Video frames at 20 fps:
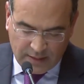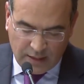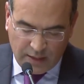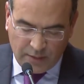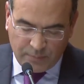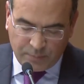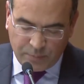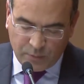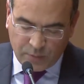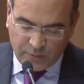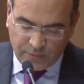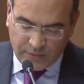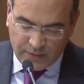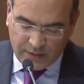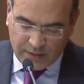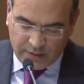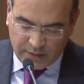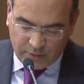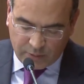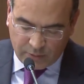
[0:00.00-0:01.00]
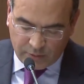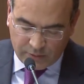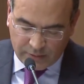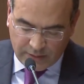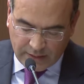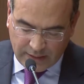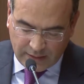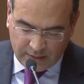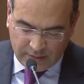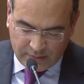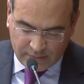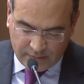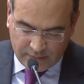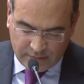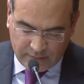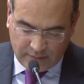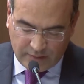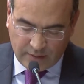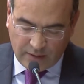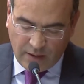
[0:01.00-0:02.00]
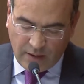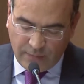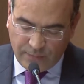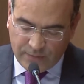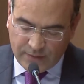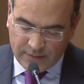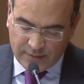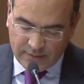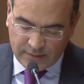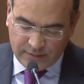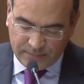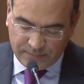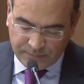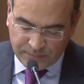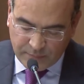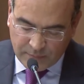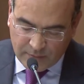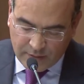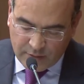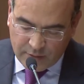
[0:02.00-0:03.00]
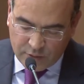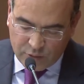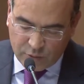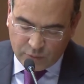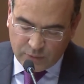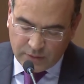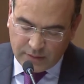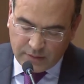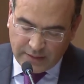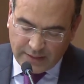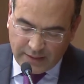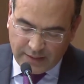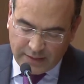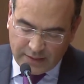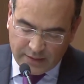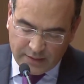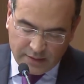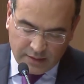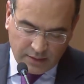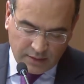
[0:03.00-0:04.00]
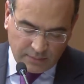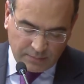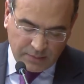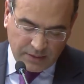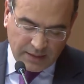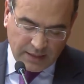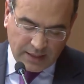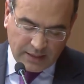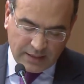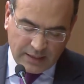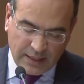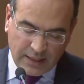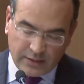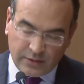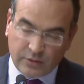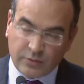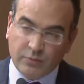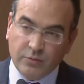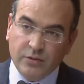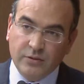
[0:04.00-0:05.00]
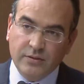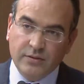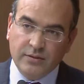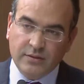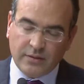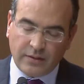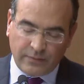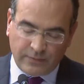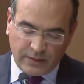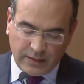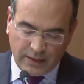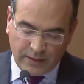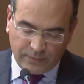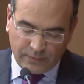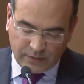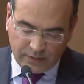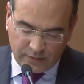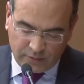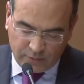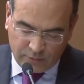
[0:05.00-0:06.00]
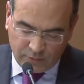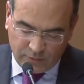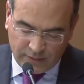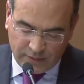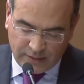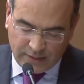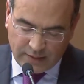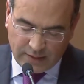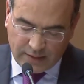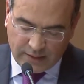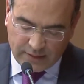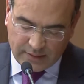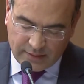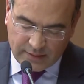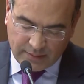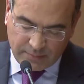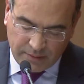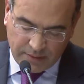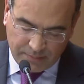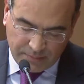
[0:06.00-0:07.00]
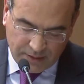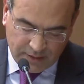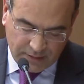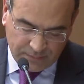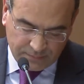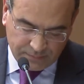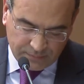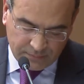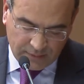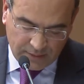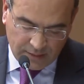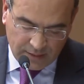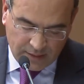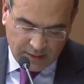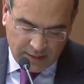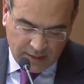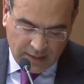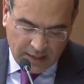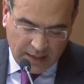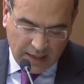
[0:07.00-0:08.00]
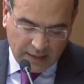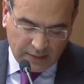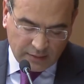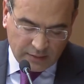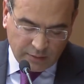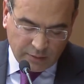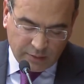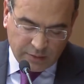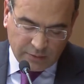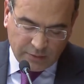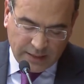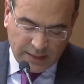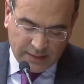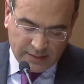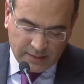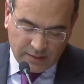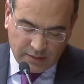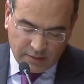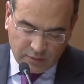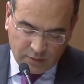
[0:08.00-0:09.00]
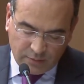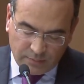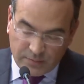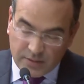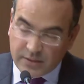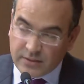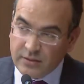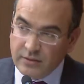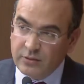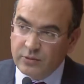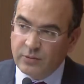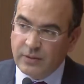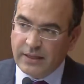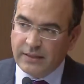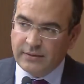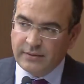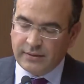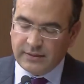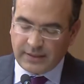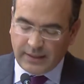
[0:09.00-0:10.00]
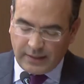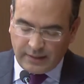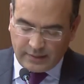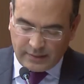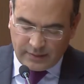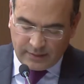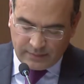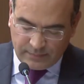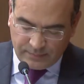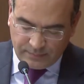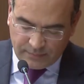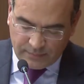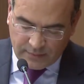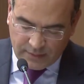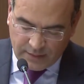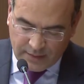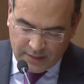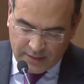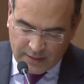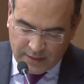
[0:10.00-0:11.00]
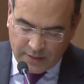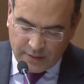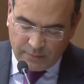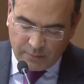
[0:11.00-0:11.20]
Approved the coordination office should initially be at the headquarters of the African Union in Addis Ababa and authorized the Commission to undertake the